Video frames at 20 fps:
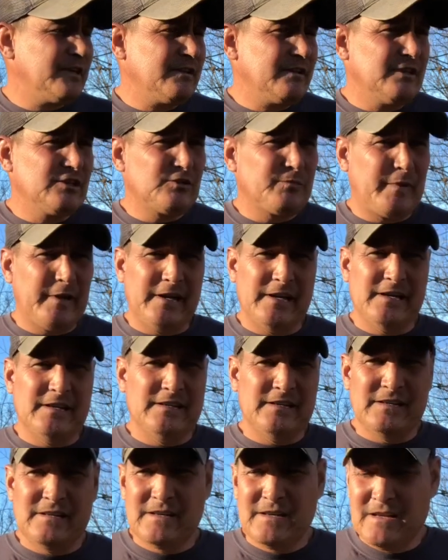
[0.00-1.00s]
This
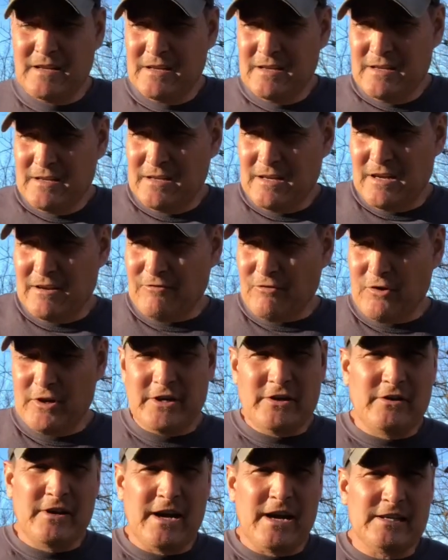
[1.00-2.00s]
pen, for
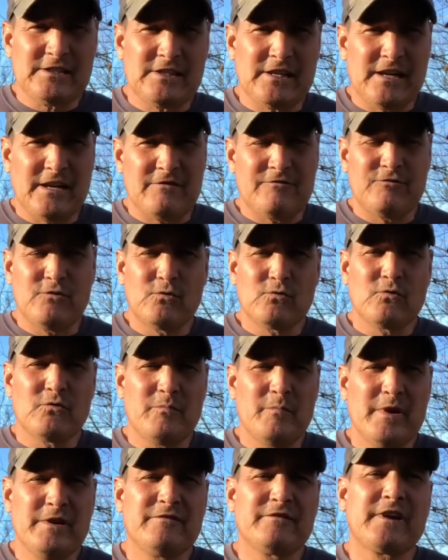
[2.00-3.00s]
any of you guys that have fooled
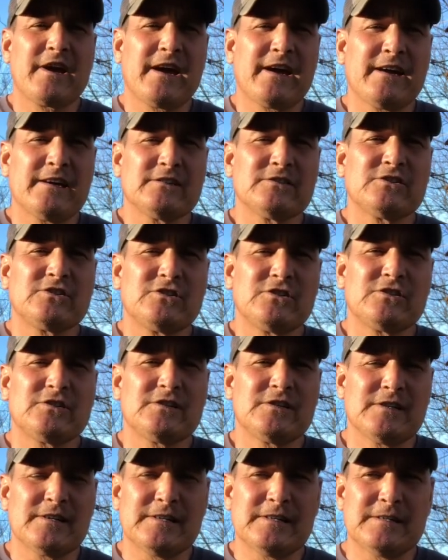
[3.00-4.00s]
with beef
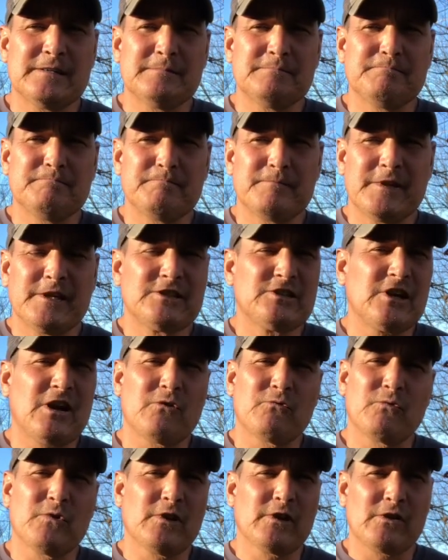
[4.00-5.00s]
cows, it's
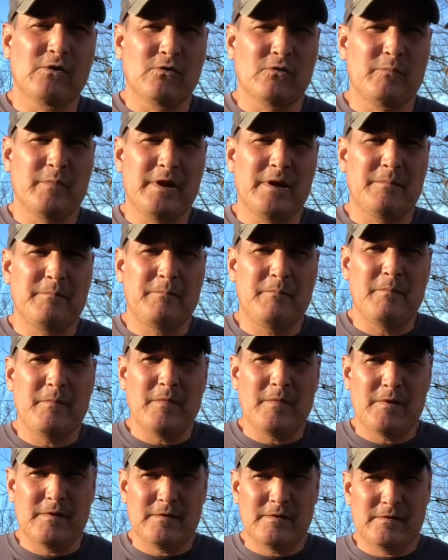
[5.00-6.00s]
not really going to be
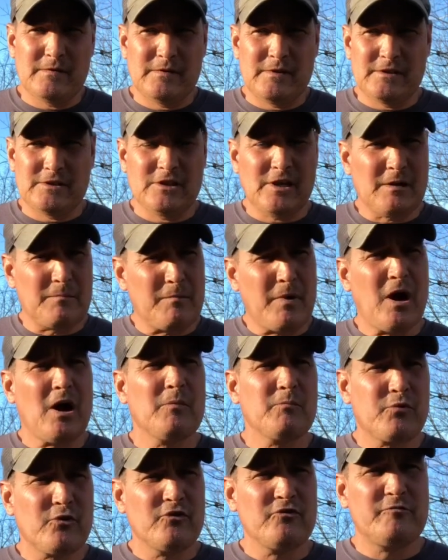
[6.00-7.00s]
it's not a
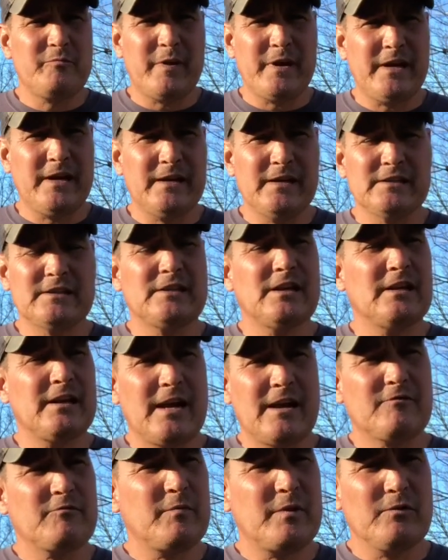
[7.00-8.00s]
bomb-proof pen. It doesn't
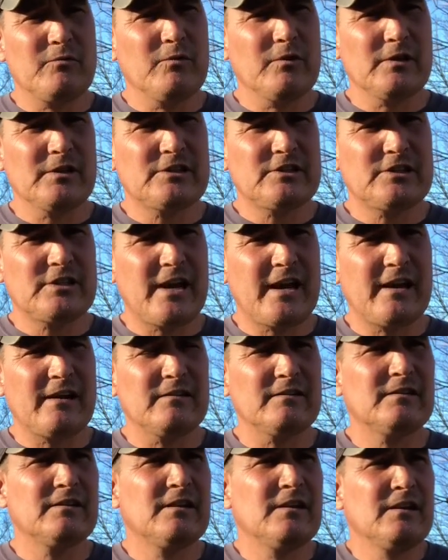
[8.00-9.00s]
have to be really
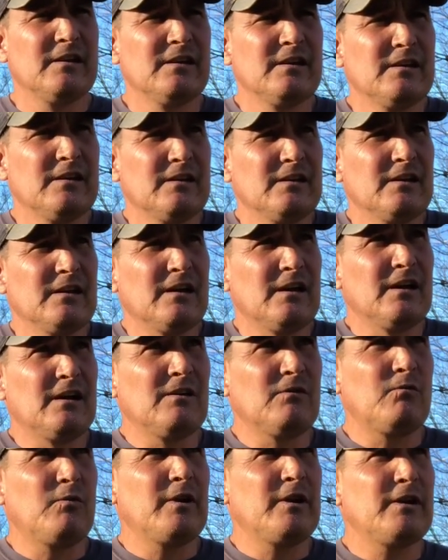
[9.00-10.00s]
stout.
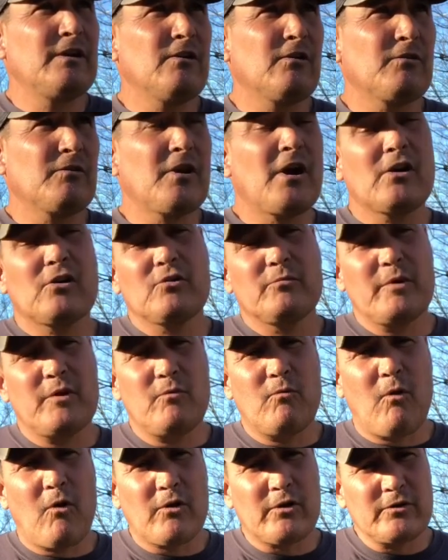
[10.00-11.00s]
We are not going to be
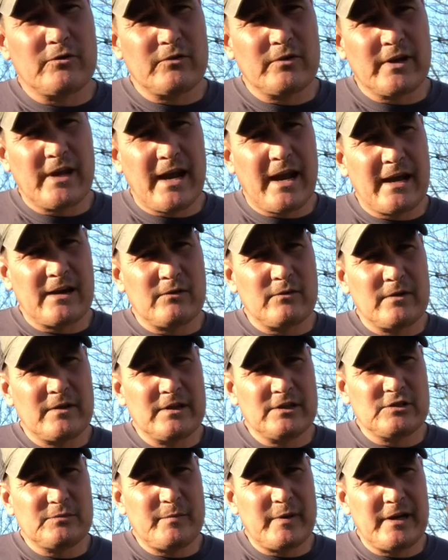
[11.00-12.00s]
working on cattle in
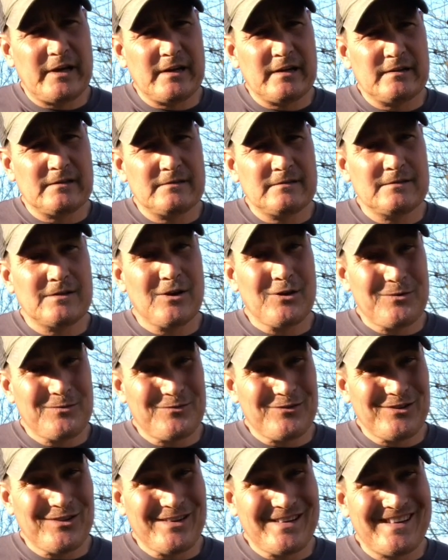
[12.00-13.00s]
this pen,
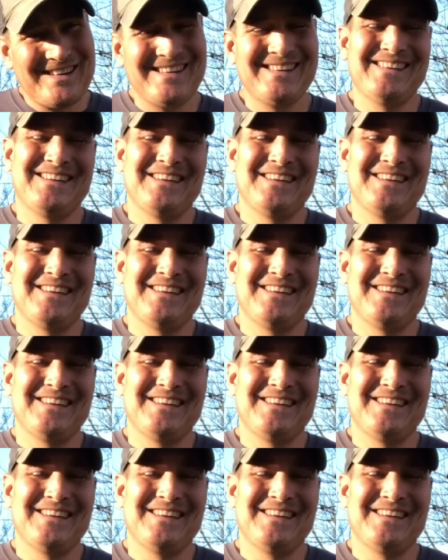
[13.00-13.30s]
hopefully.